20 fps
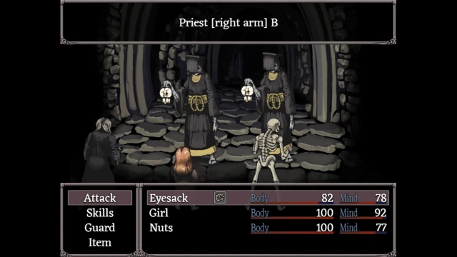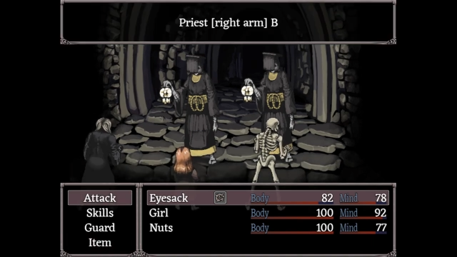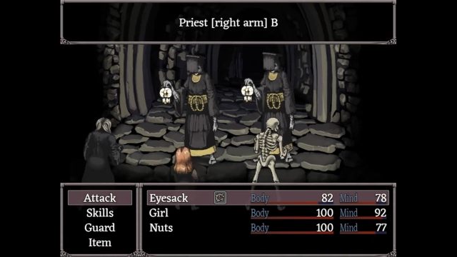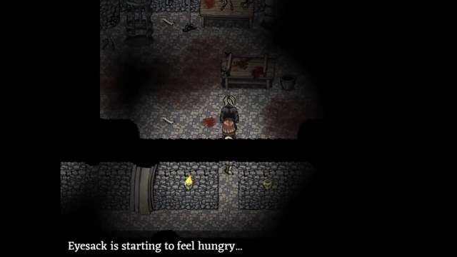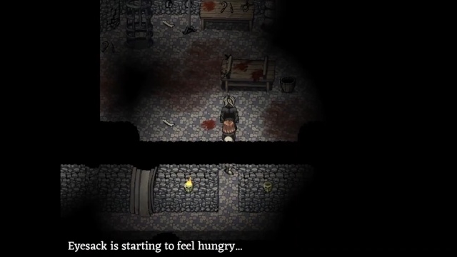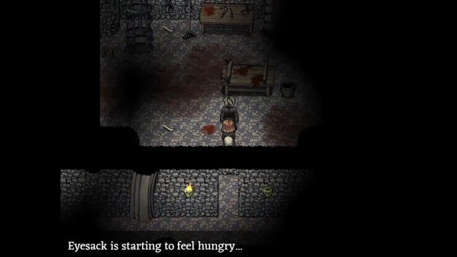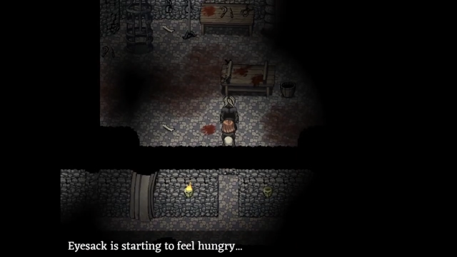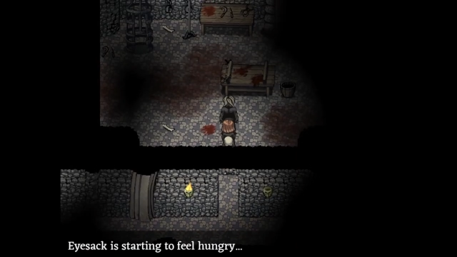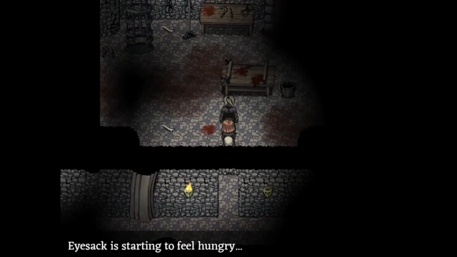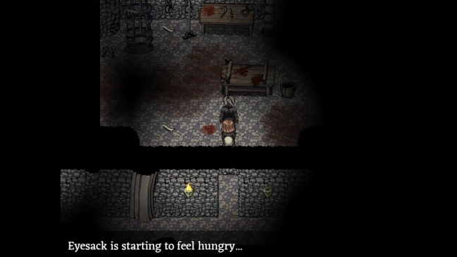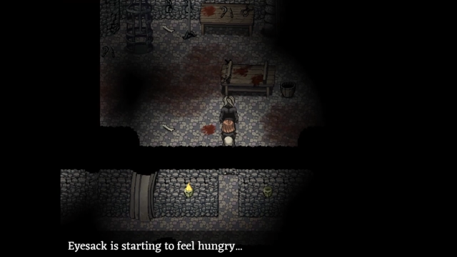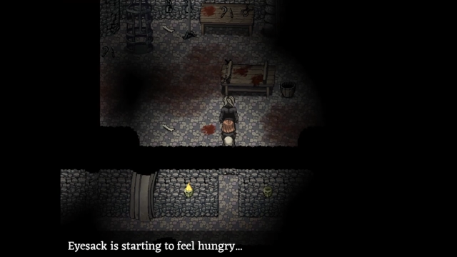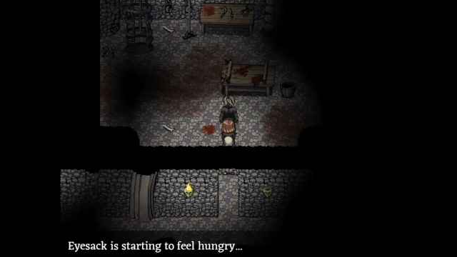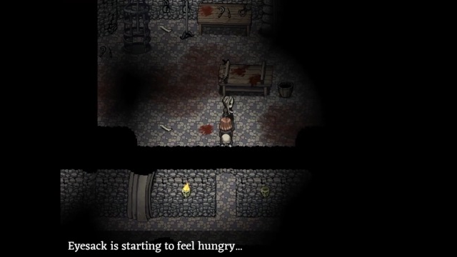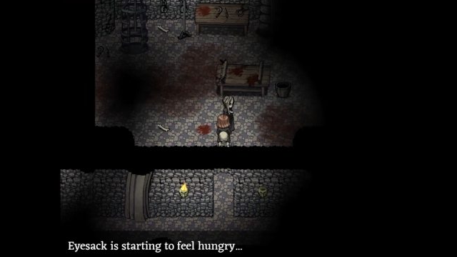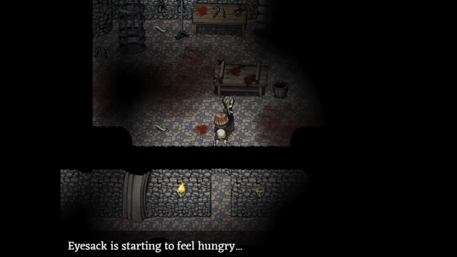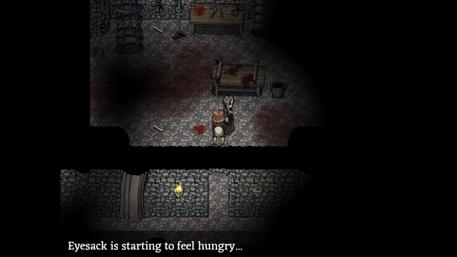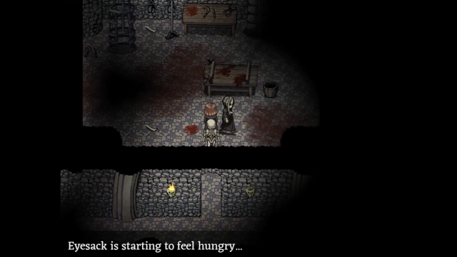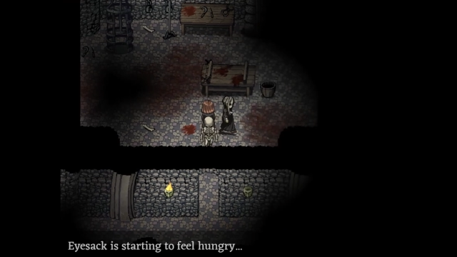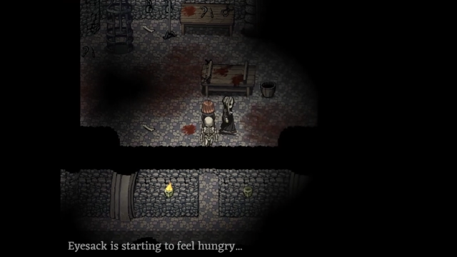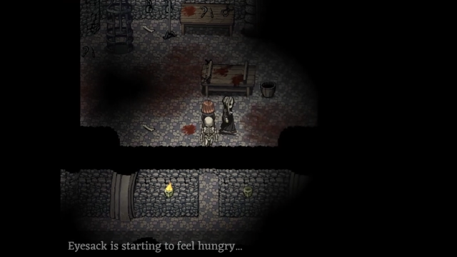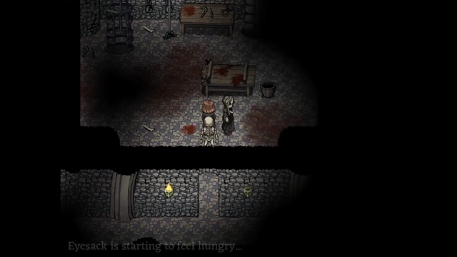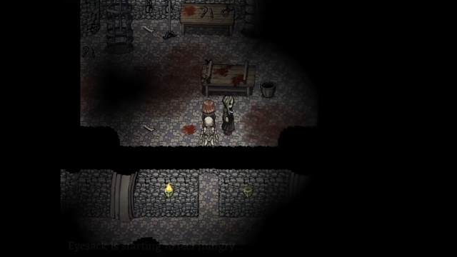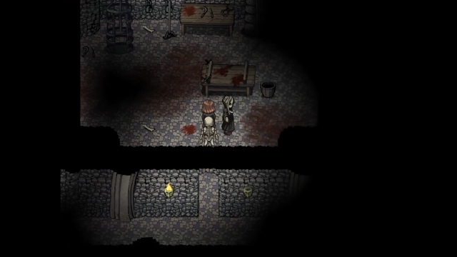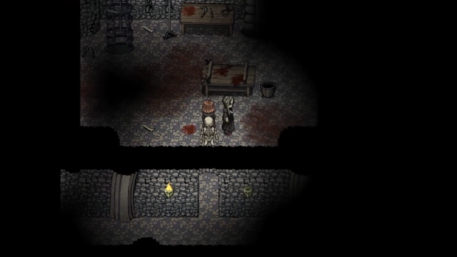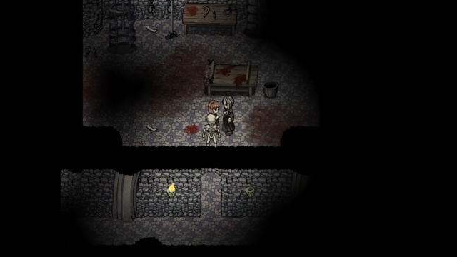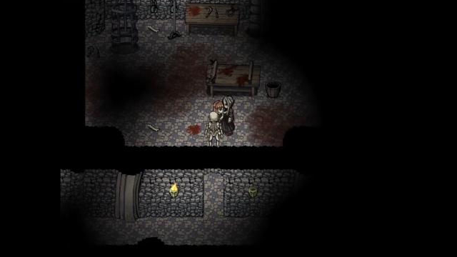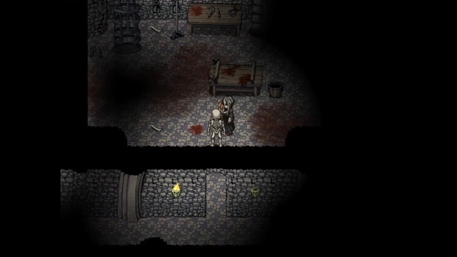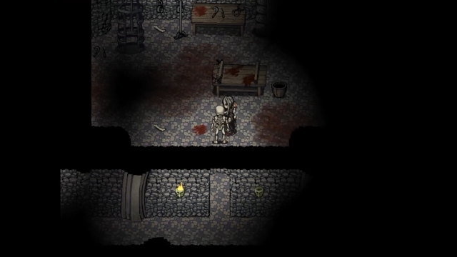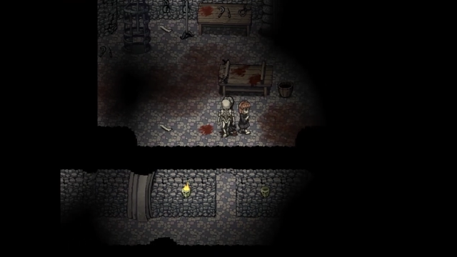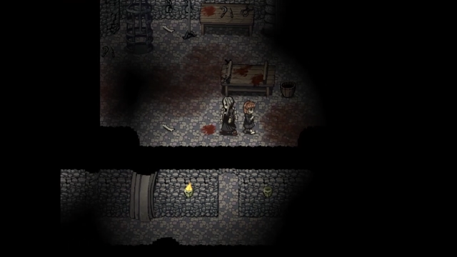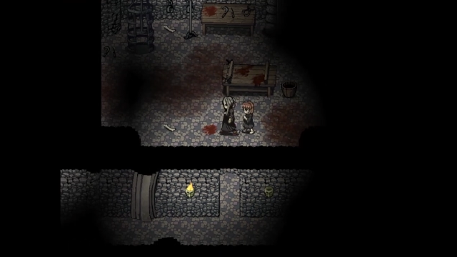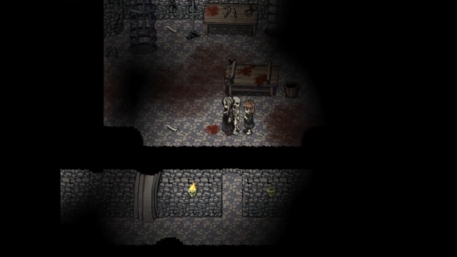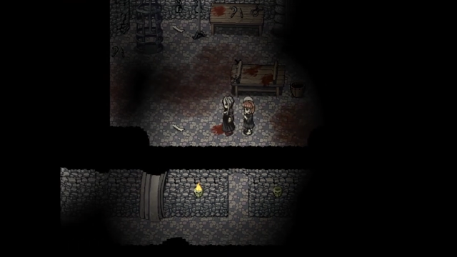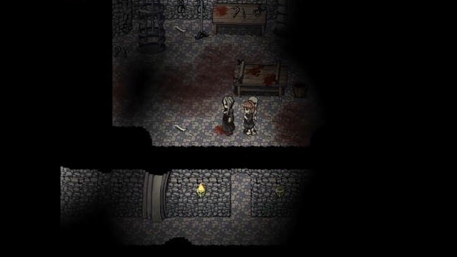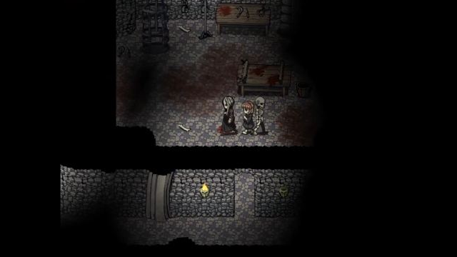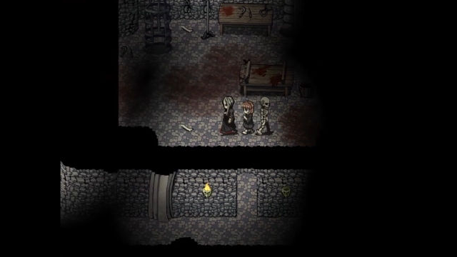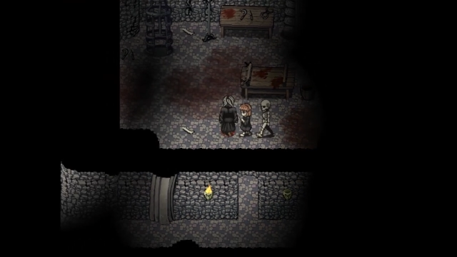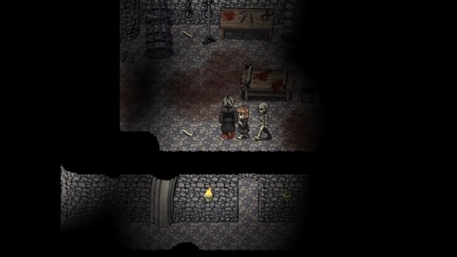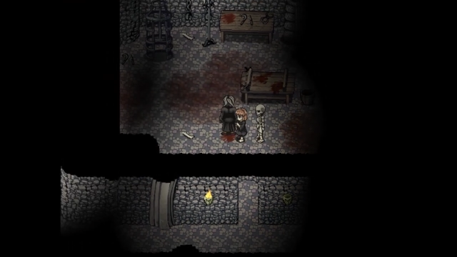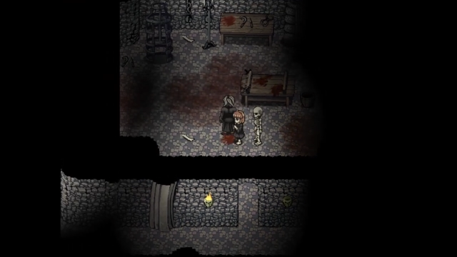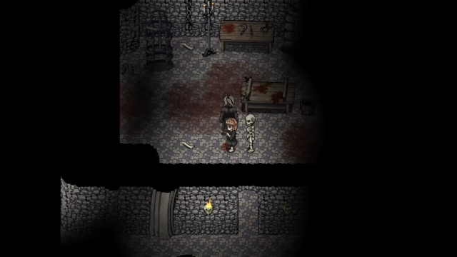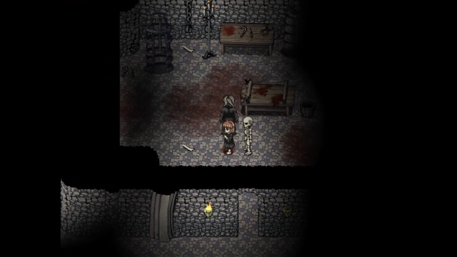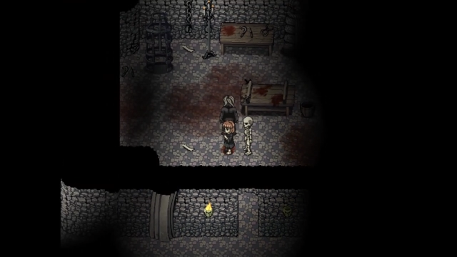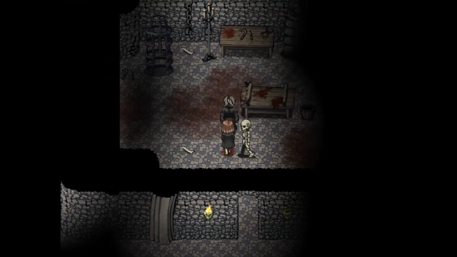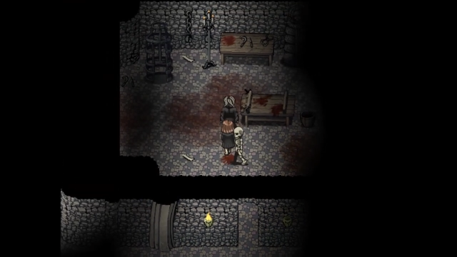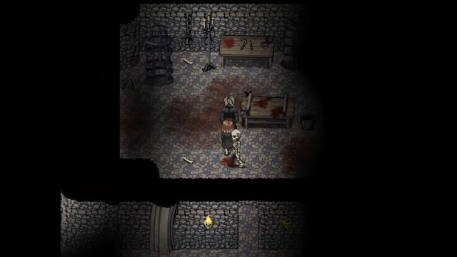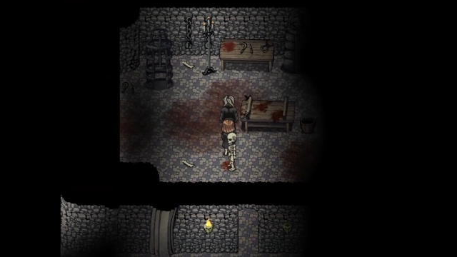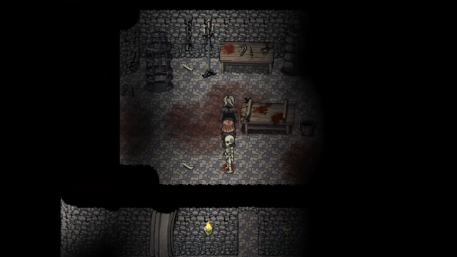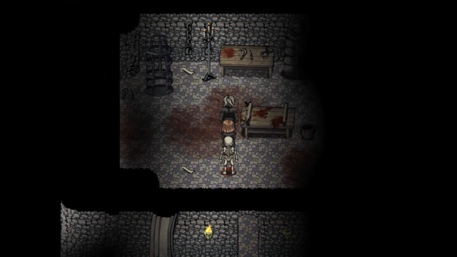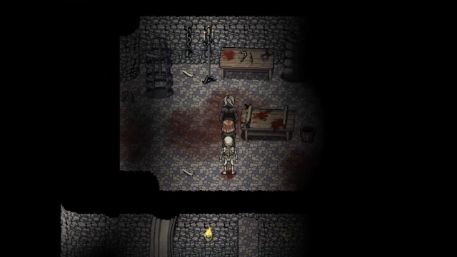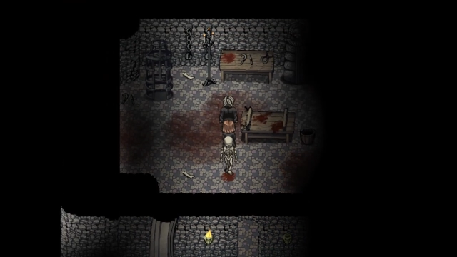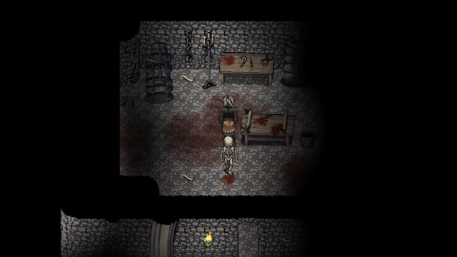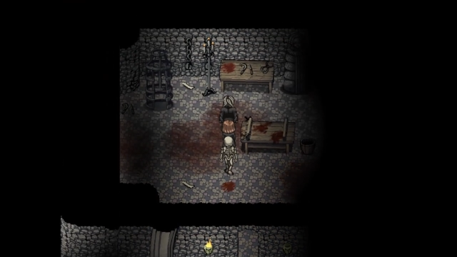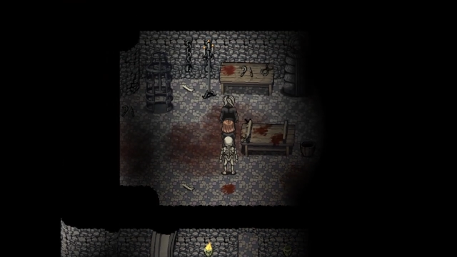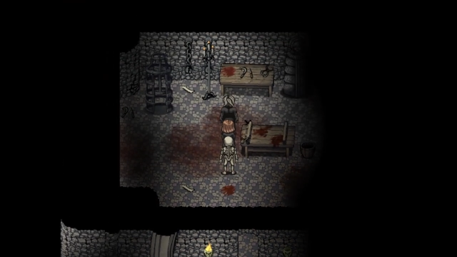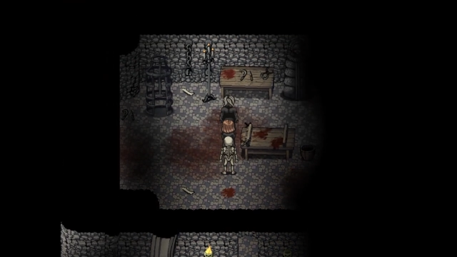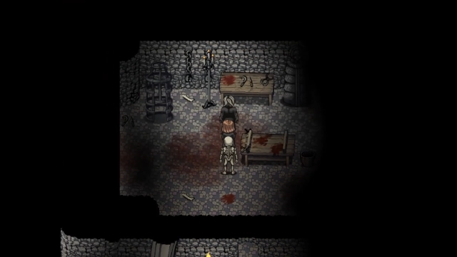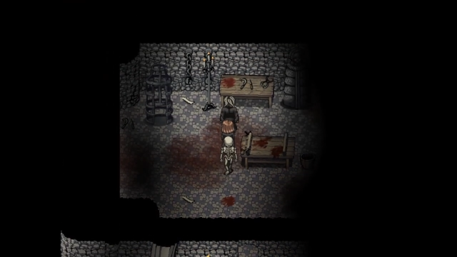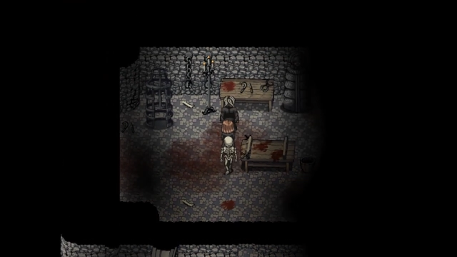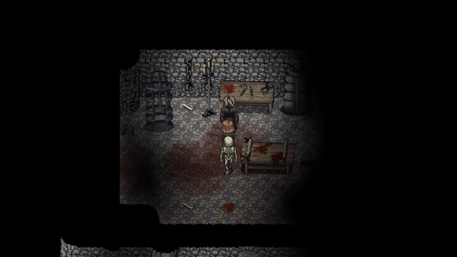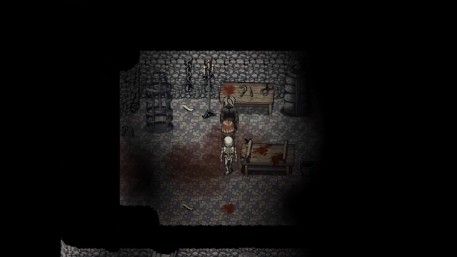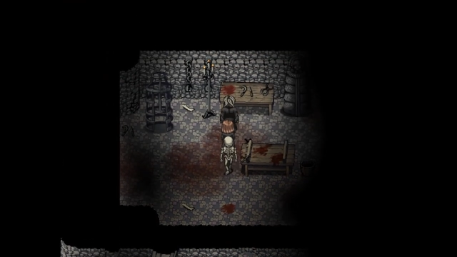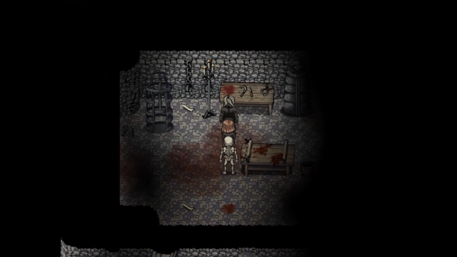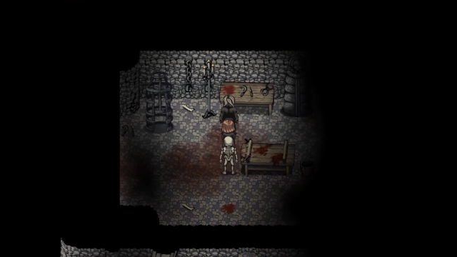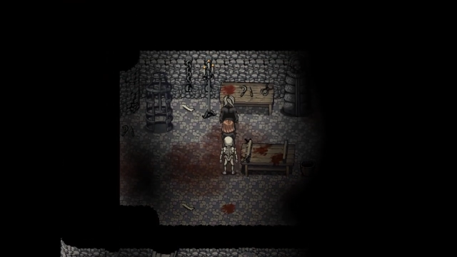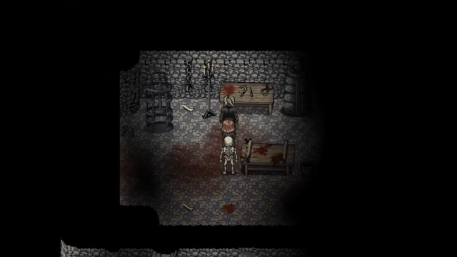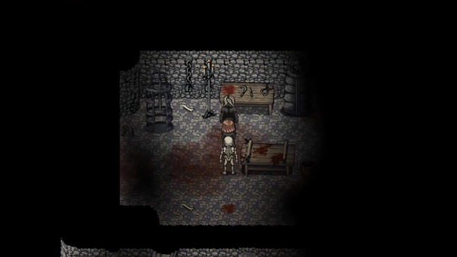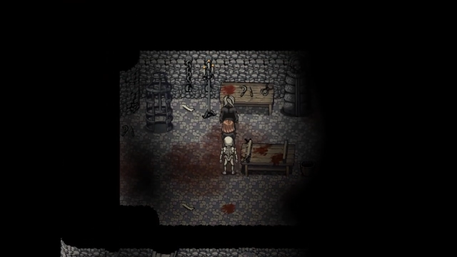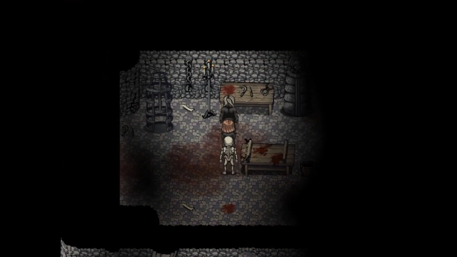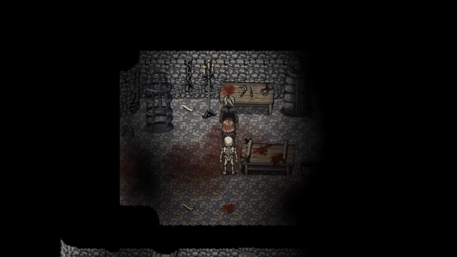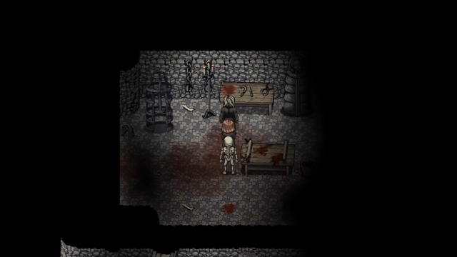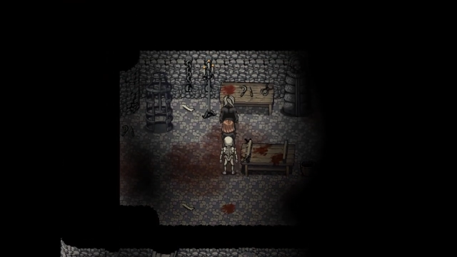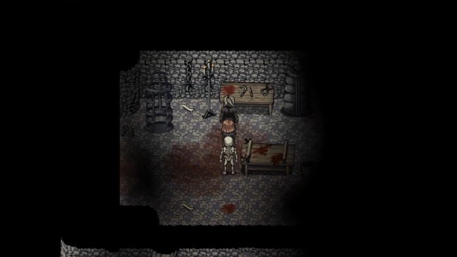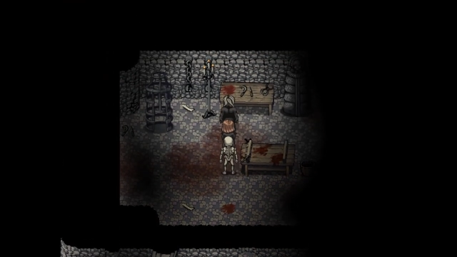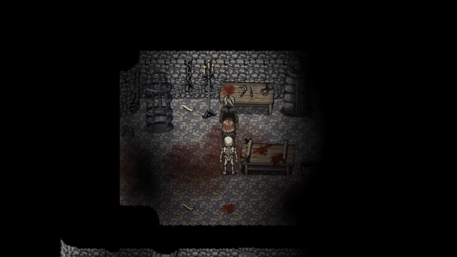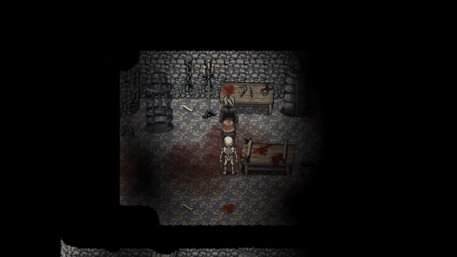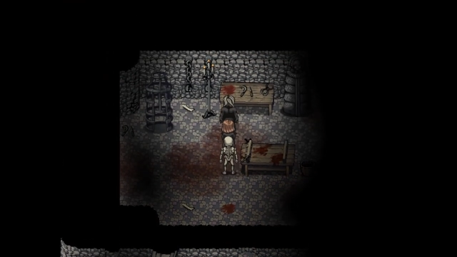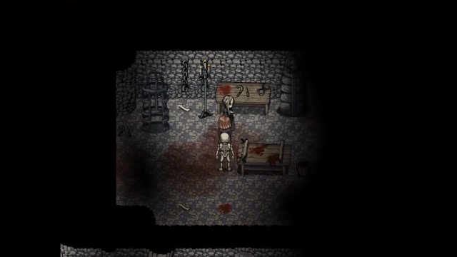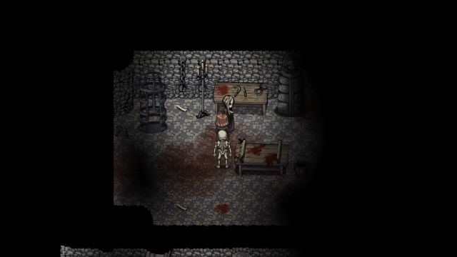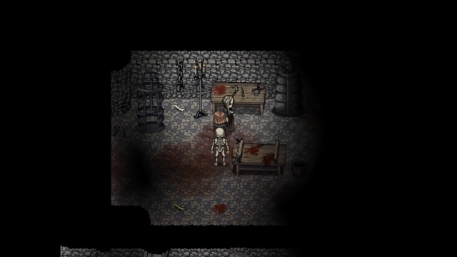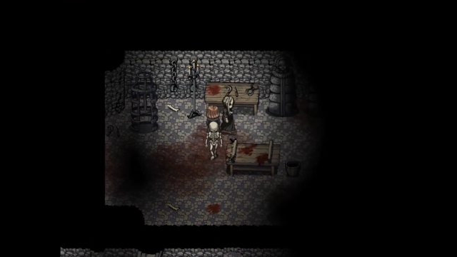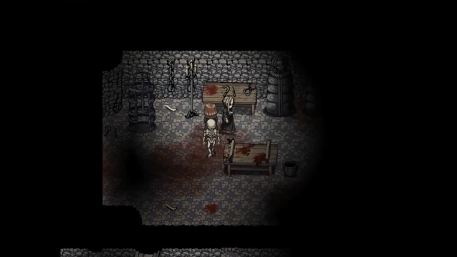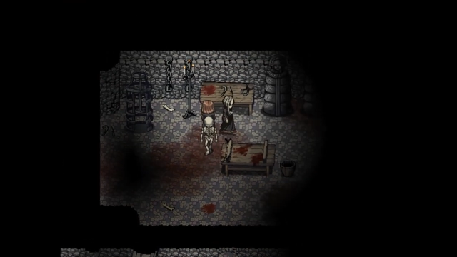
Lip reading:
Nobody's mouth can be seen.